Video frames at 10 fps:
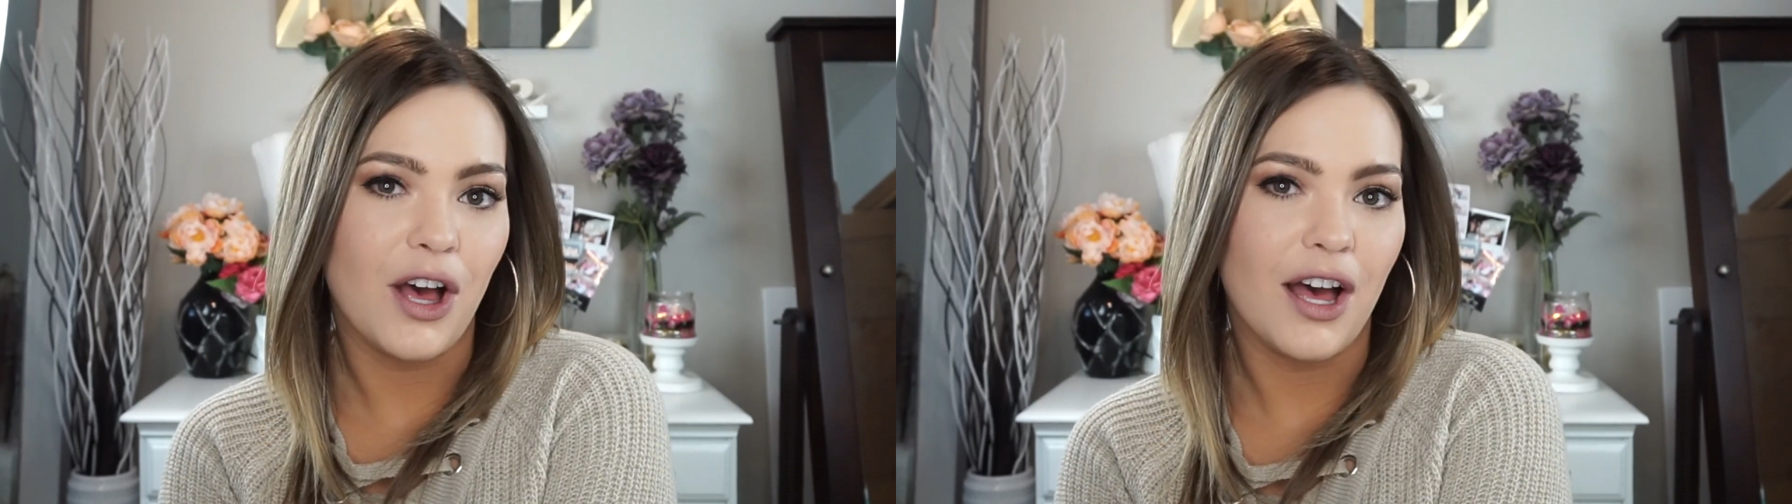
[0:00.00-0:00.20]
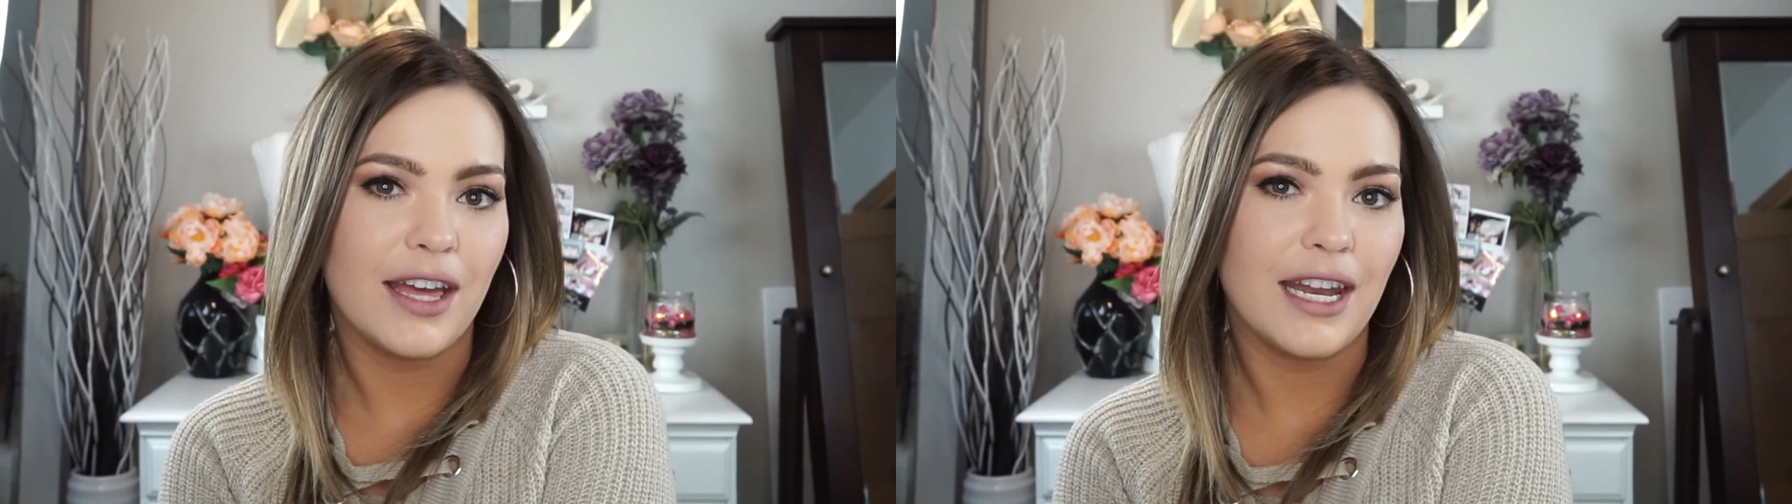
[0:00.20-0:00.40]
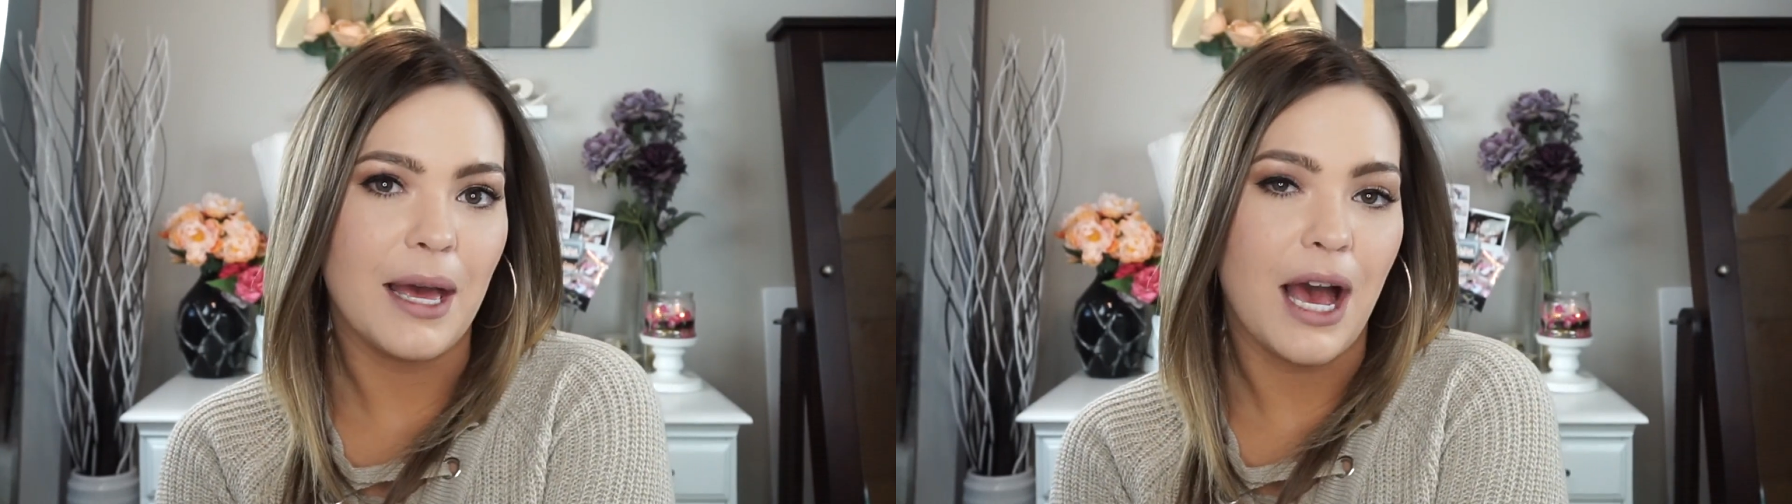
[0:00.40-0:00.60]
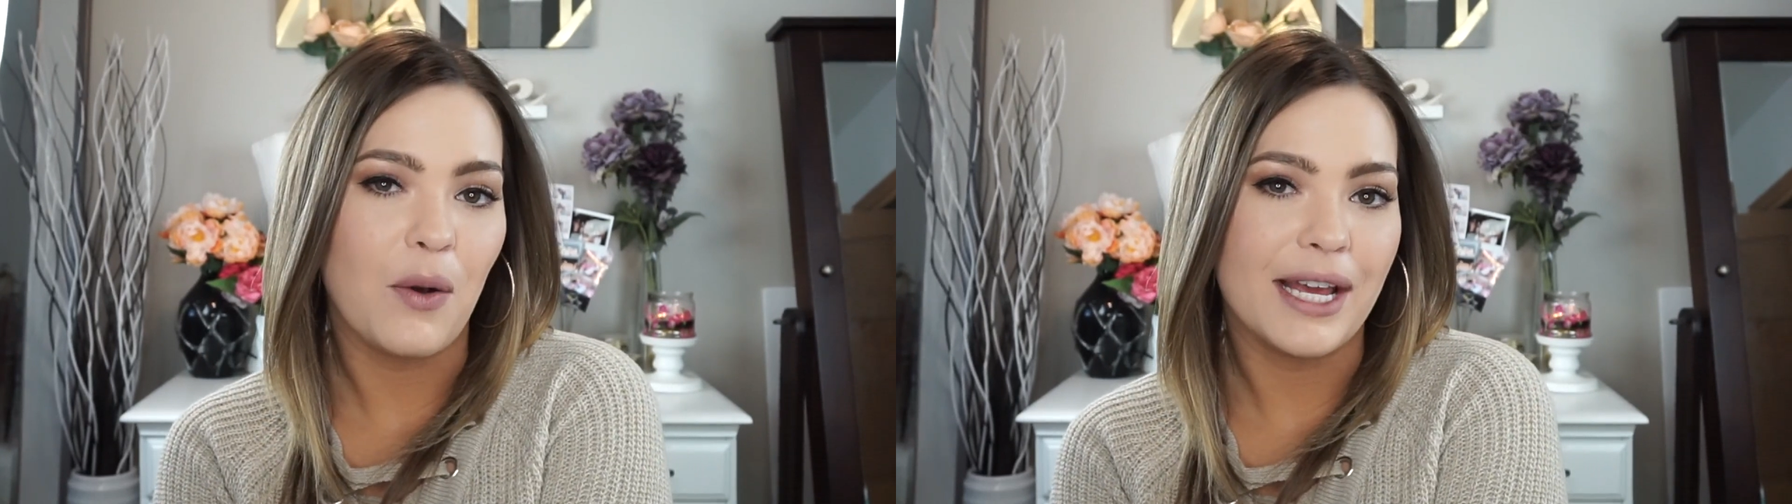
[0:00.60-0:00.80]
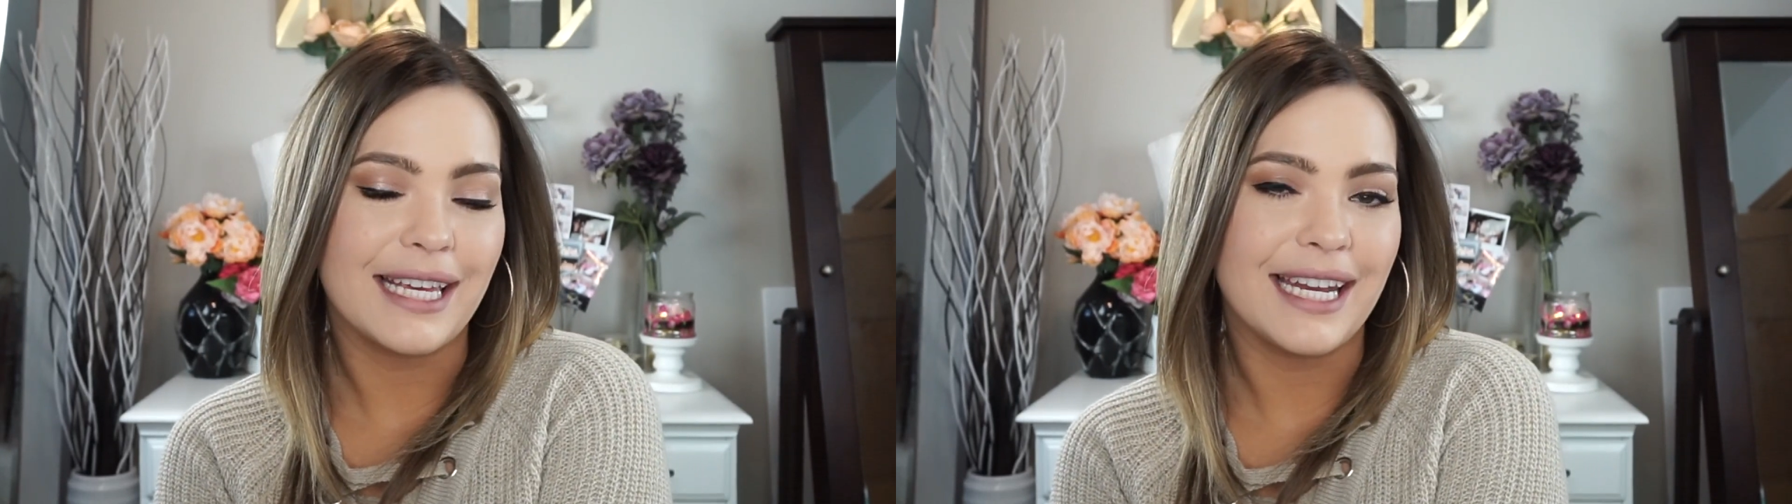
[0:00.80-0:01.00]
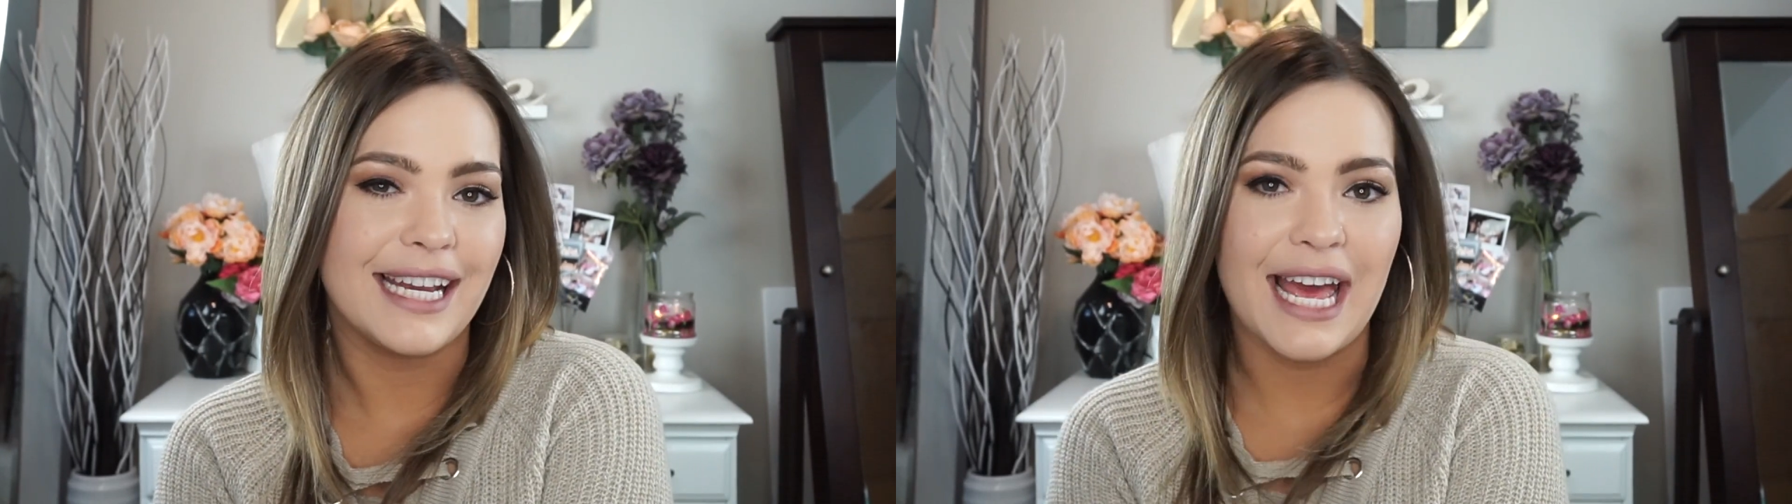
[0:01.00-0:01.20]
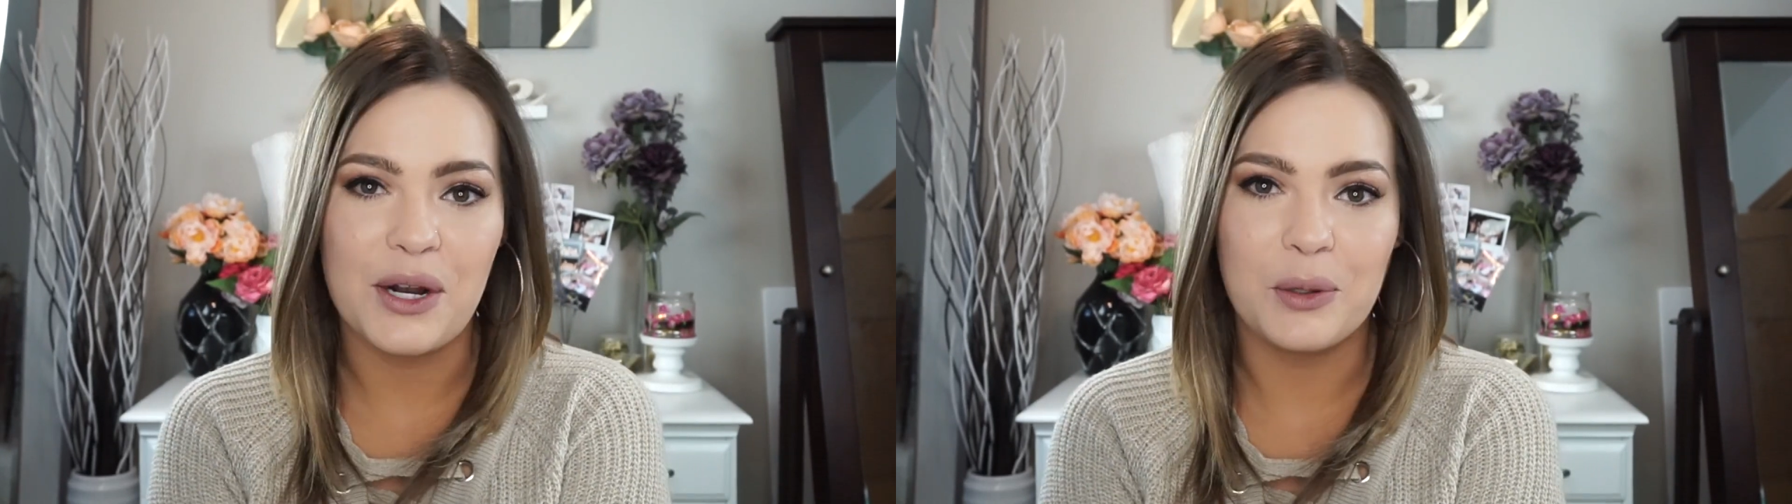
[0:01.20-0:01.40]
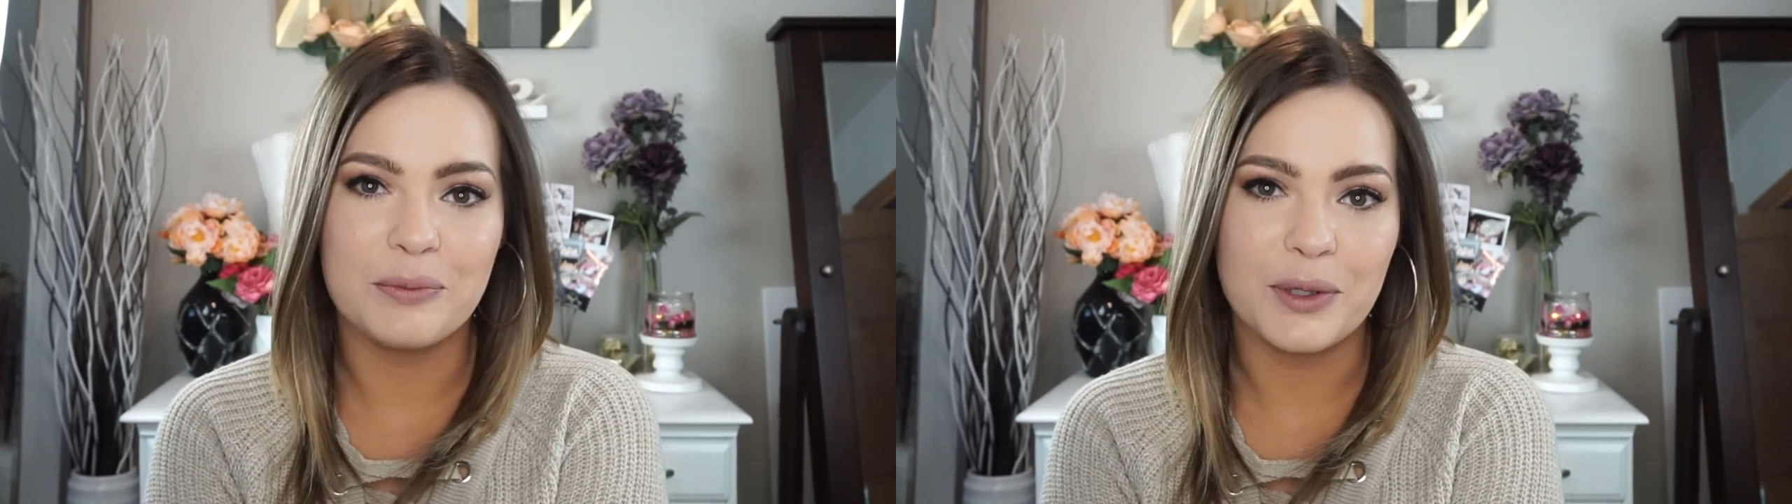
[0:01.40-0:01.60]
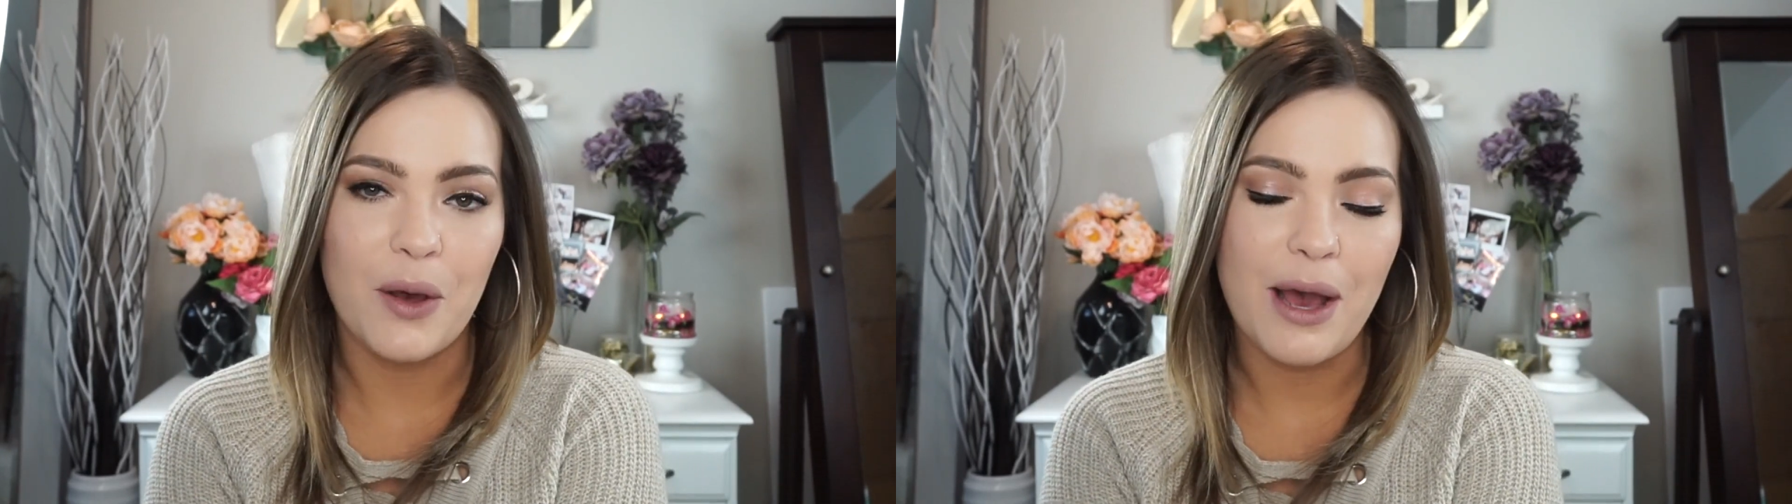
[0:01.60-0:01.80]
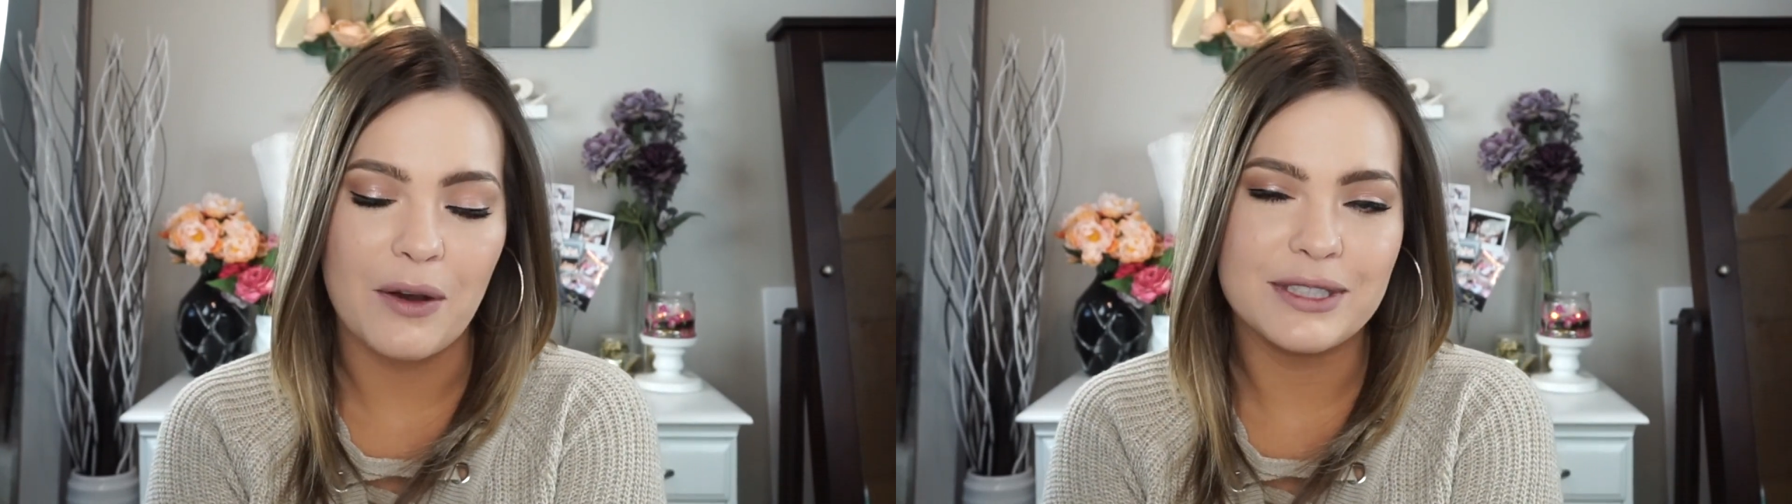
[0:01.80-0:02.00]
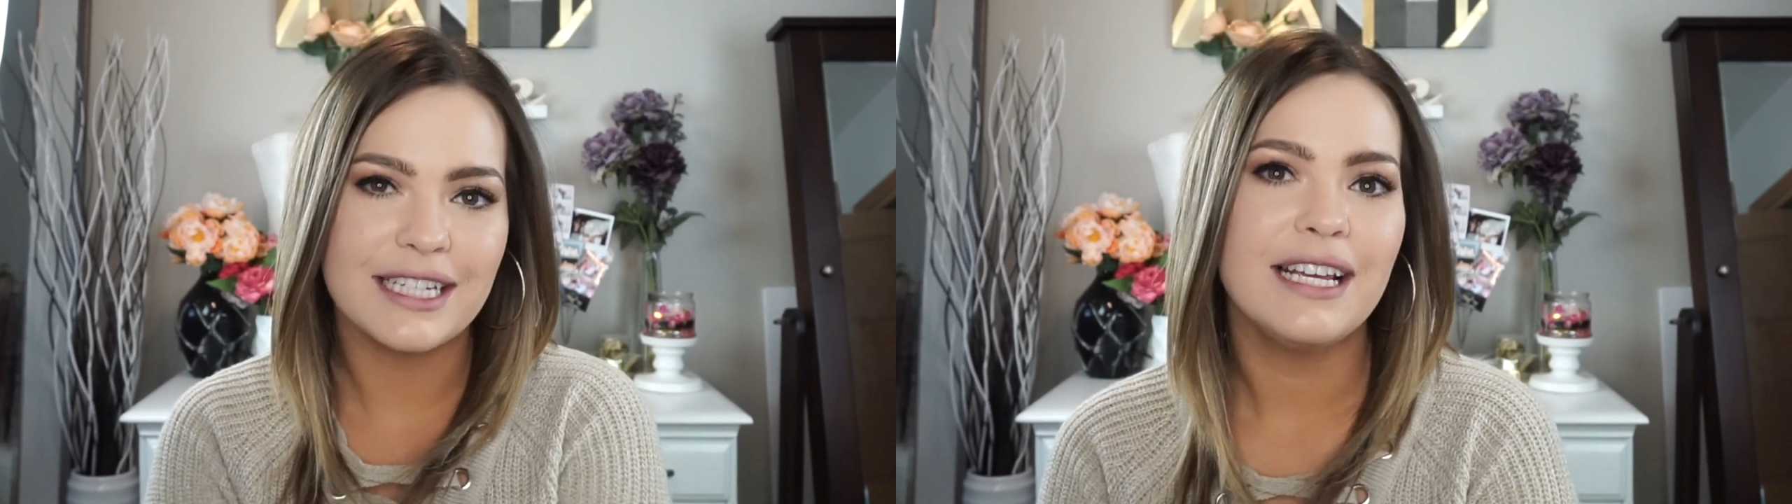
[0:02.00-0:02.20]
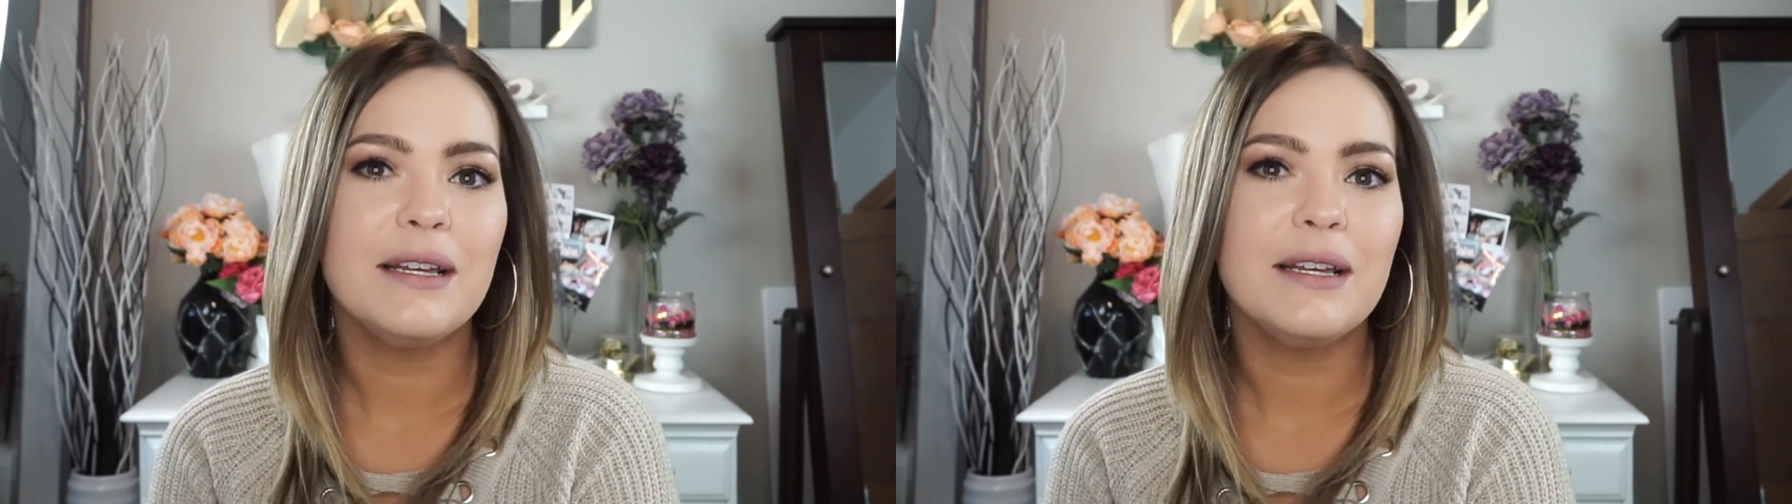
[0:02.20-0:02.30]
on how I get an at-home blowout